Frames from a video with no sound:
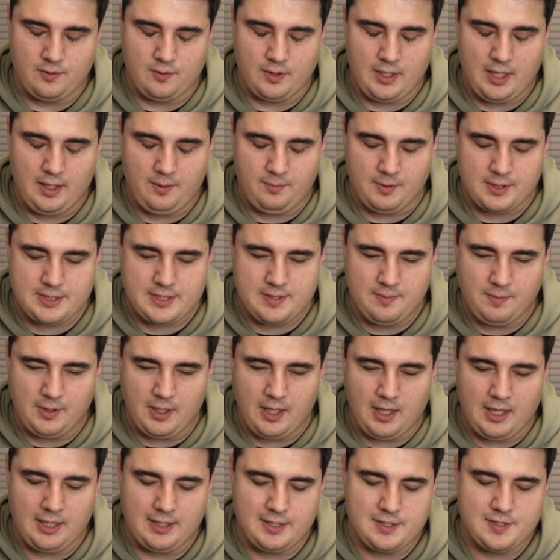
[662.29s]
Lord, help us to be
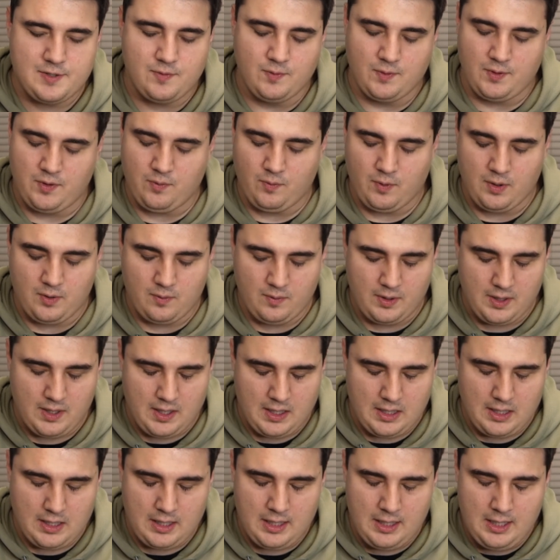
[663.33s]
honest with where we
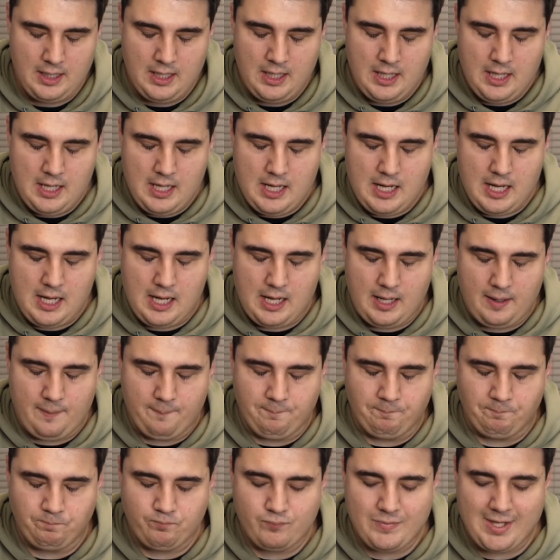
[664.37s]
are.
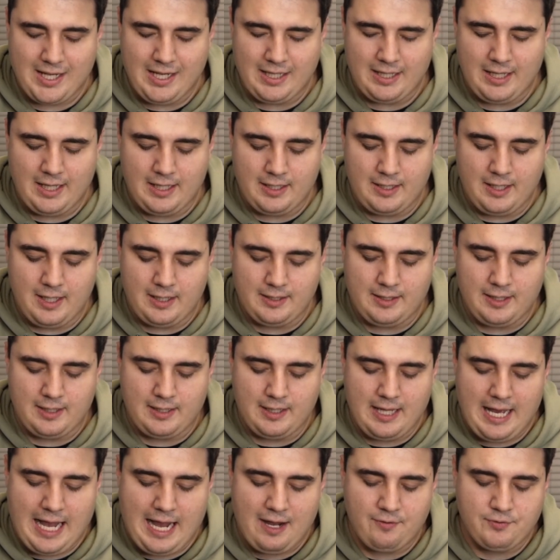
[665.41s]
And
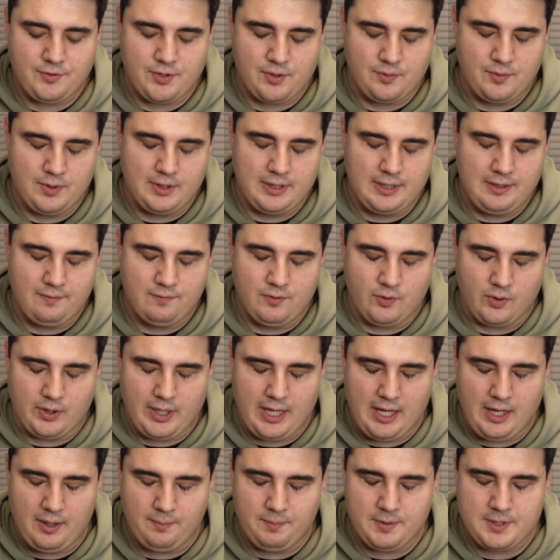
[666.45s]
then after we leave, Lord,
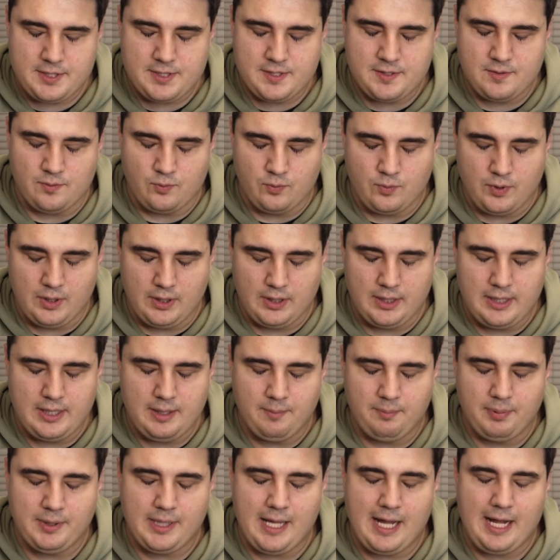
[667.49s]
help us to really
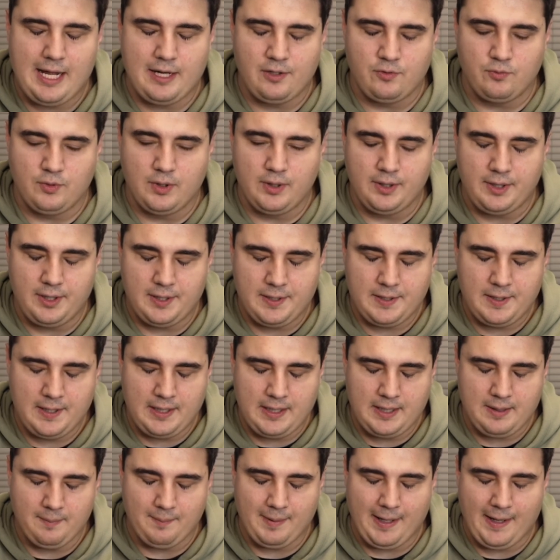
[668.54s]
apply and really
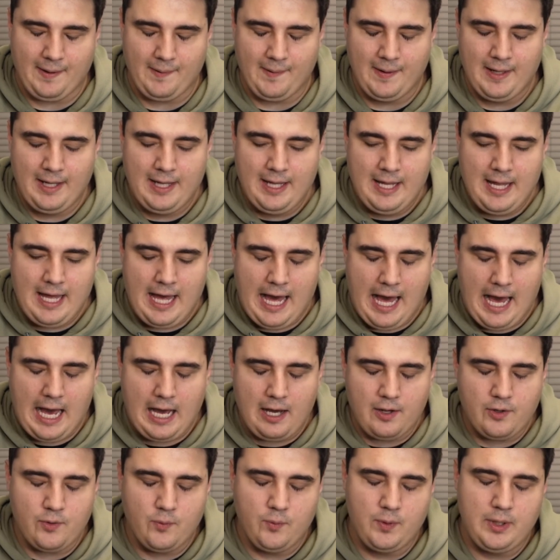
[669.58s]
think about
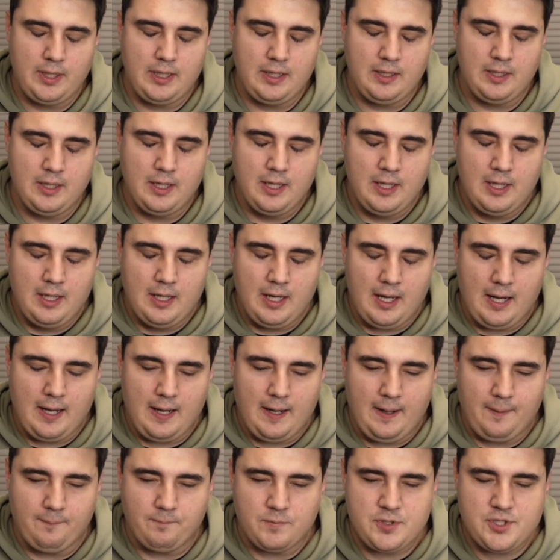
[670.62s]
how do we
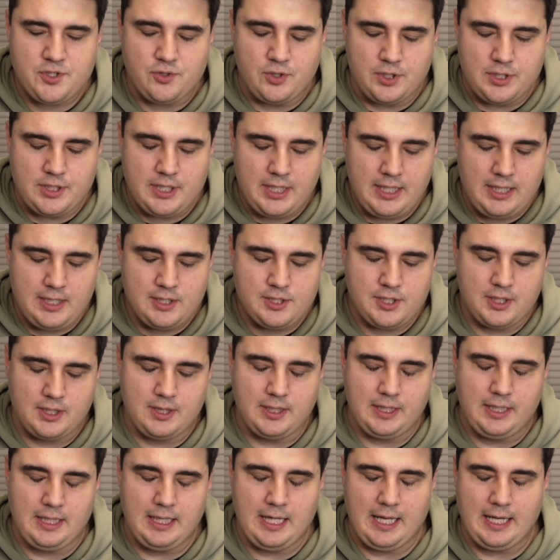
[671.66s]

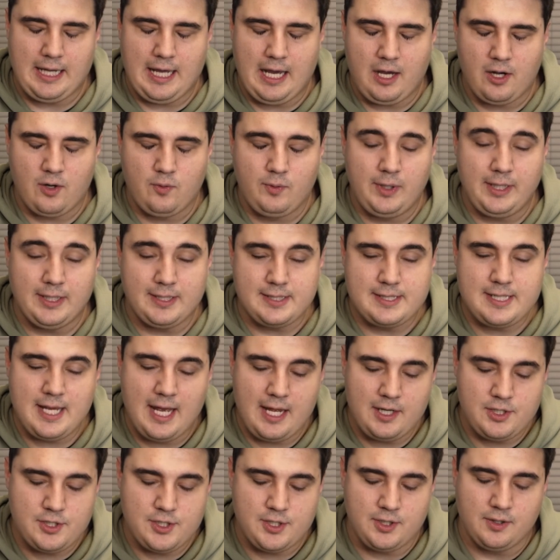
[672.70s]
strategically and how do we
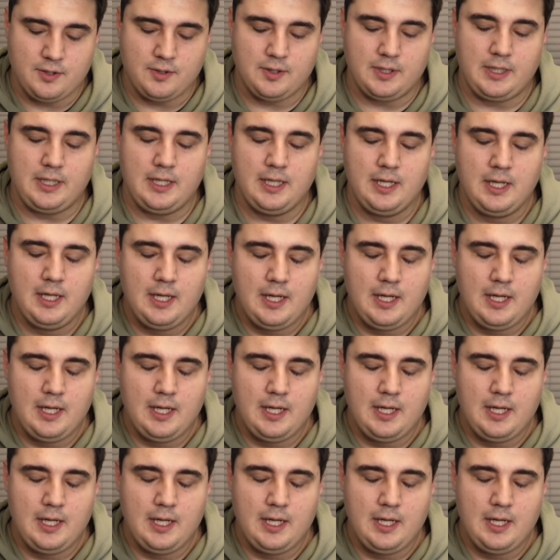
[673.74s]
intentionally